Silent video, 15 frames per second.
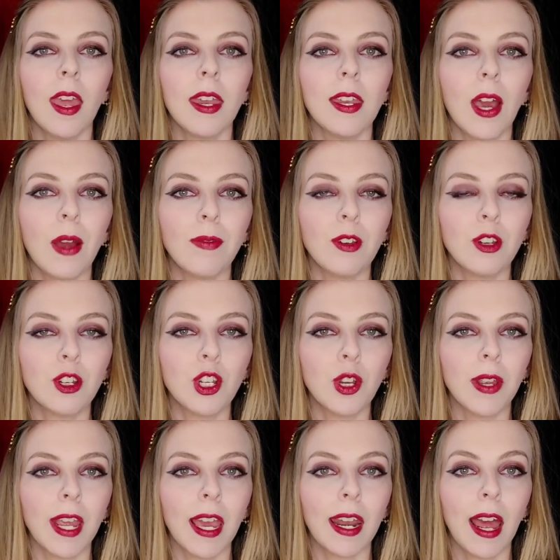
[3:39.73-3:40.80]
Now, if you're
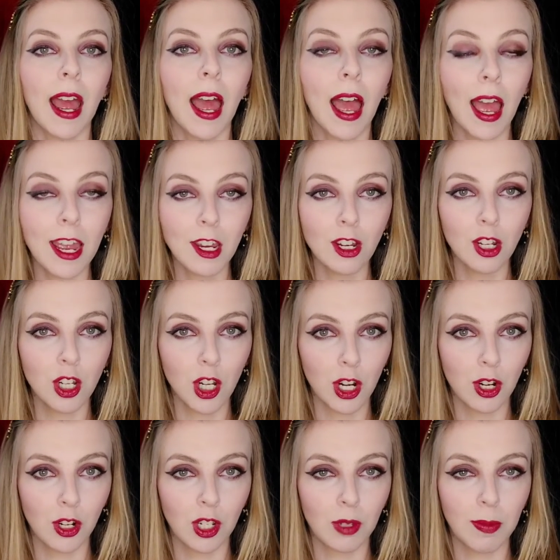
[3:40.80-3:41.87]
shooting at a higher
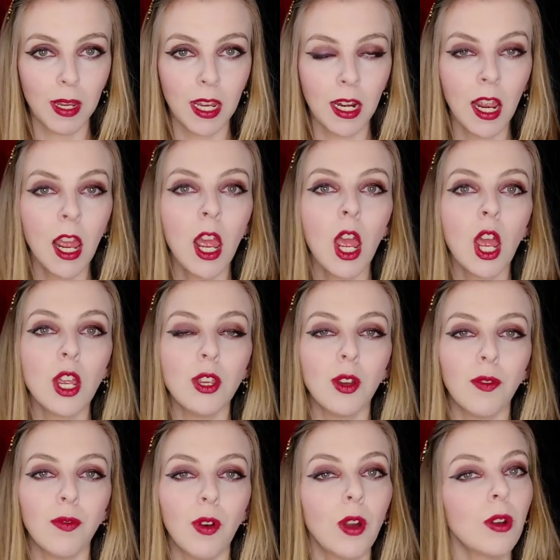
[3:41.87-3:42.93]
shutter speed,
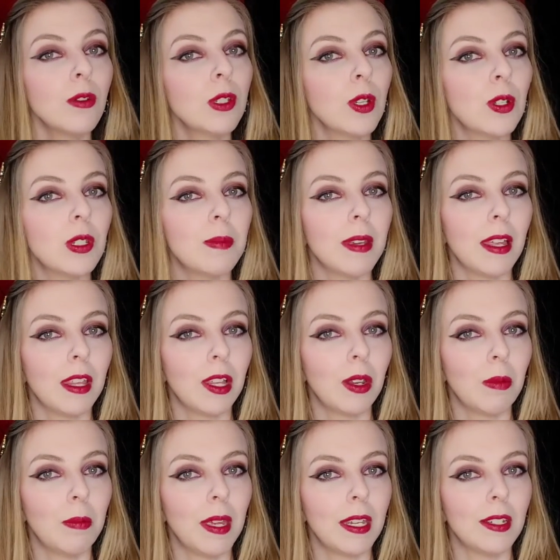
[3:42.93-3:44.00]
your photo is going to be a
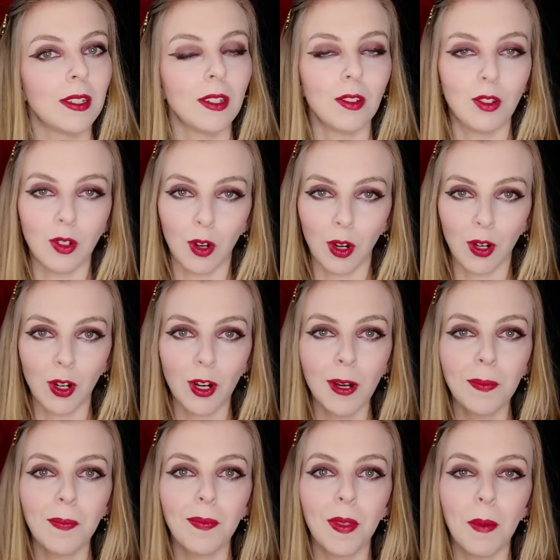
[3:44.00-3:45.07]
little bit
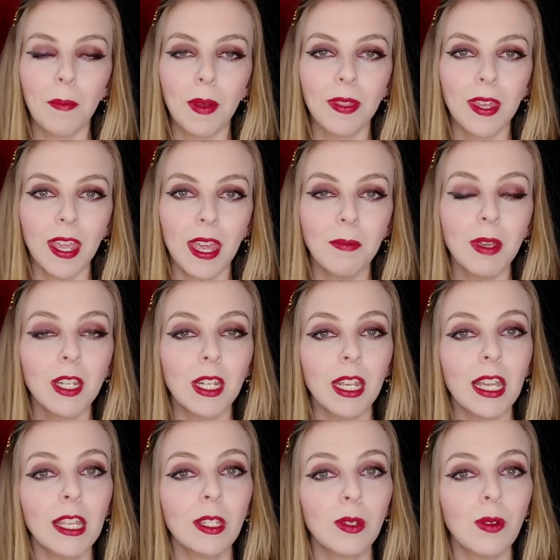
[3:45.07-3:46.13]
darker, but the image
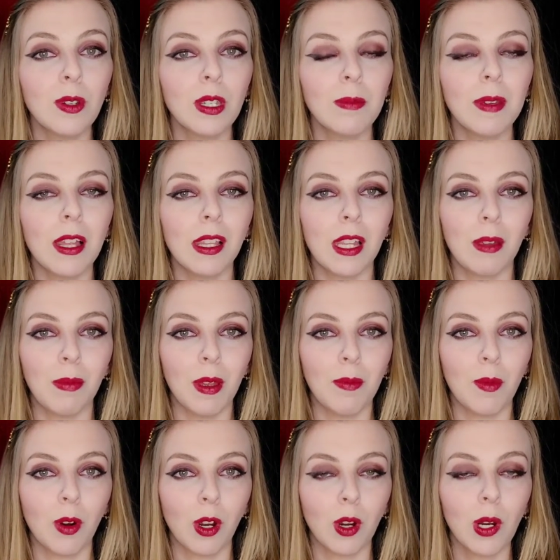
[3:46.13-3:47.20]
is going to be a little
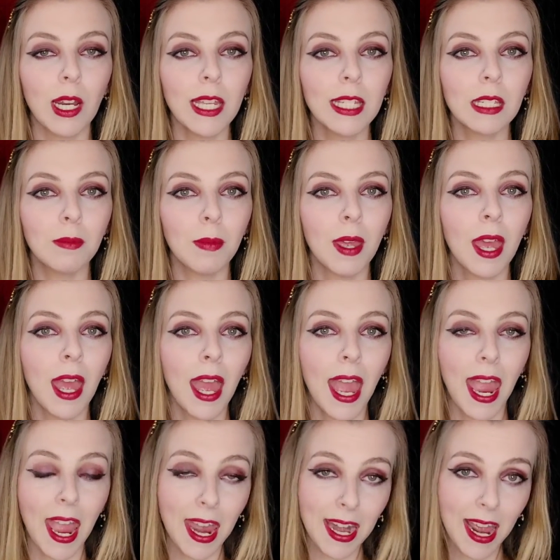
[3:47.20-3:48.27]
bit more crisp
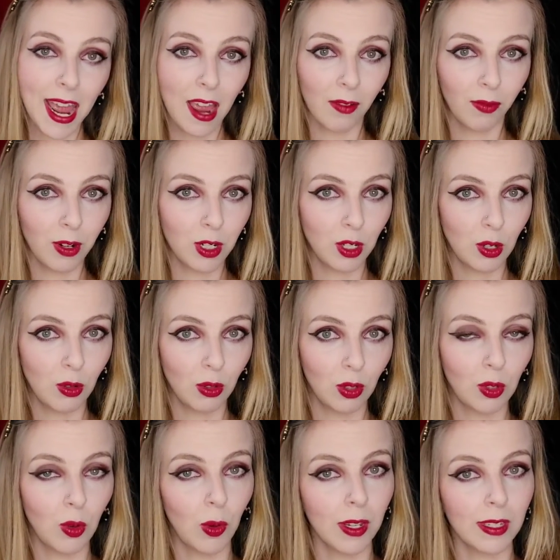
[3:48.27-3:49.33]
and have
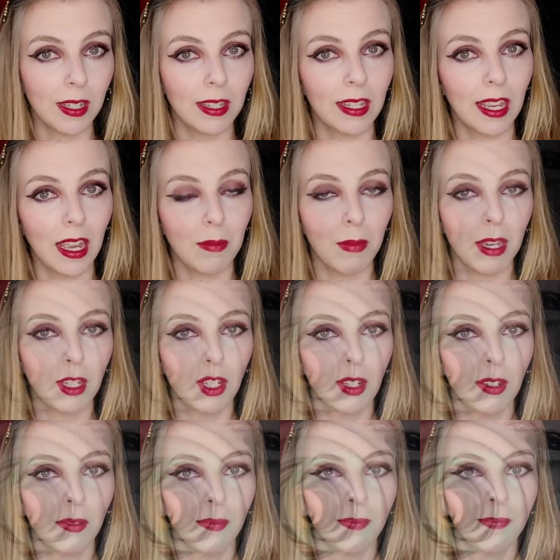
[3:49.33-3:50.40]
reduced noise in the image.